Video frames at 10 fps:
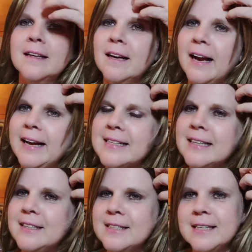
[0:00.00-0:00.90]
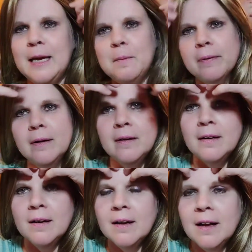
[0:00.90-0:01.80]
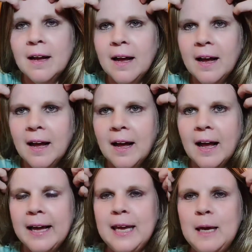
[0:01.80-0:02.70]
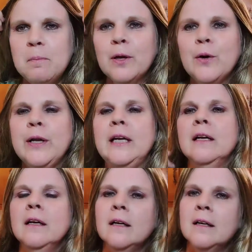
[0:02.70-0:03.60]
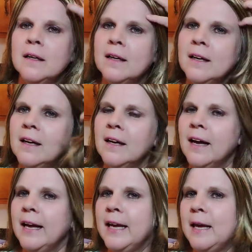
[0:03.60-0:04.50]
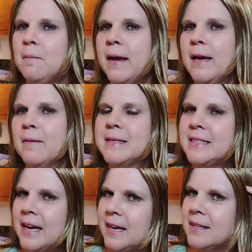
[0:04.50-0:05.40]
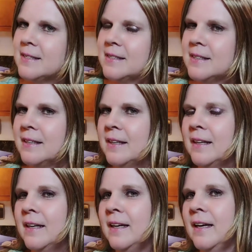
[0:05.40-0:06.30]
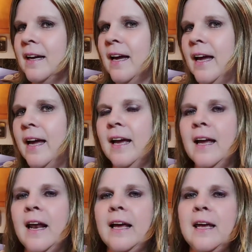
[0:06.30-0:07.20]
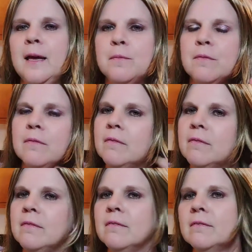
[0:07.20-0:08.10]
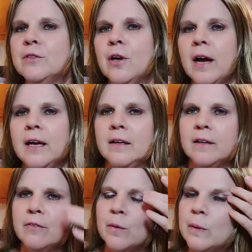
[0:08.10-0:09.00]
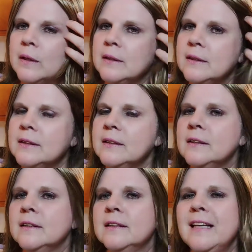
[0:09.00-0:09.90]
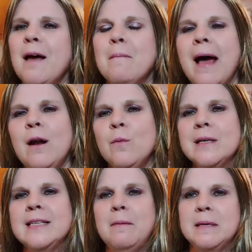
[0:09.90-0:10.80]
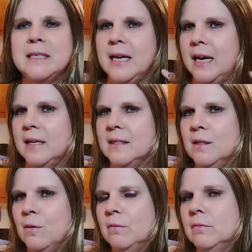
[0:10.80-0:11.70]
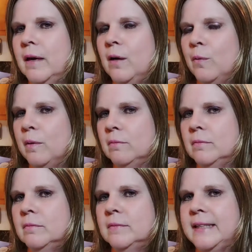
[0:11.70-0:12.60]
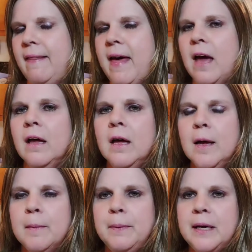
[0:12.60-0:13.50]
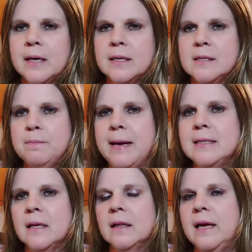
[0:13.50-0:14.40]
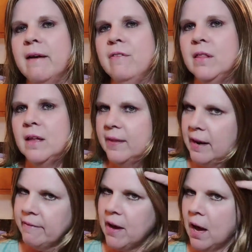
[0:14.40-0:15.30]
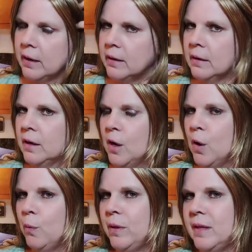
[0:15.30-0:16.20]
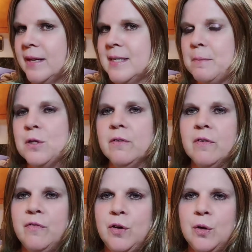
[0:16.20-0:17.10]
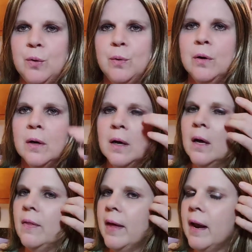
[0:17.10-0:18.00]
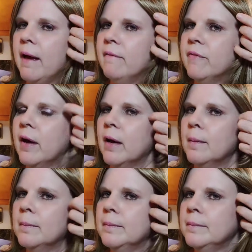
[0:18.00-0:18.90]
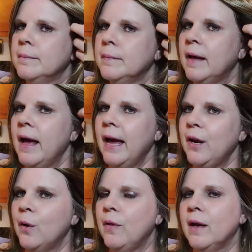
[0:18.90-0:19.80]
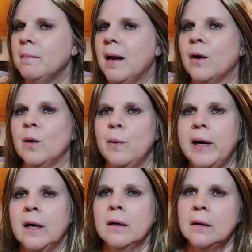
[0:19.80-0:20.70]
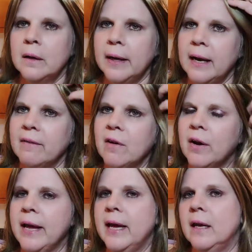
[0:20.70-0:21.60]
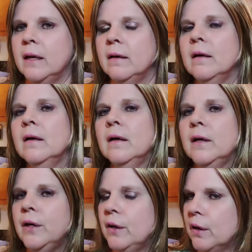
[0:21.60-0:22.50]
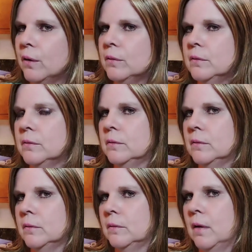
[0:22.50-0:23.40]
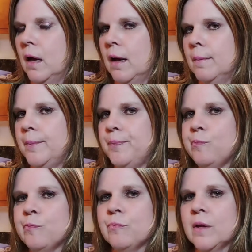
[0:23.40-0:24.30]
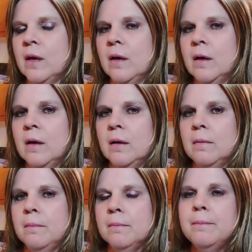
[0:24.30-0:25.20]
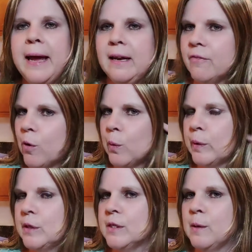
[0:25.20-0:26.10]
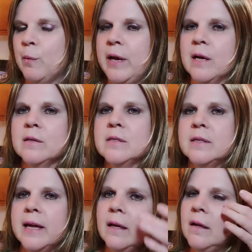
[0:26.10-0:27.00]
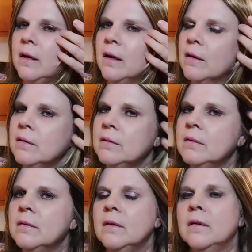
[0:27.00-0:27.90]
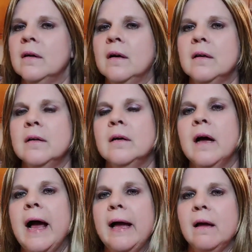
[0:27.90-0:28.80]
I guess I just keep, I keep learning. I keep making mistakes and I keep trying different ones. Not, I don't want to say mistakes. Don't, I don't want to say that because basically everything that I've gotten, with the exception of a few that I've, um, I know that I'm not going to wear and I've gone ahead and, you know, um, paid it forward to someone else that, you know, I,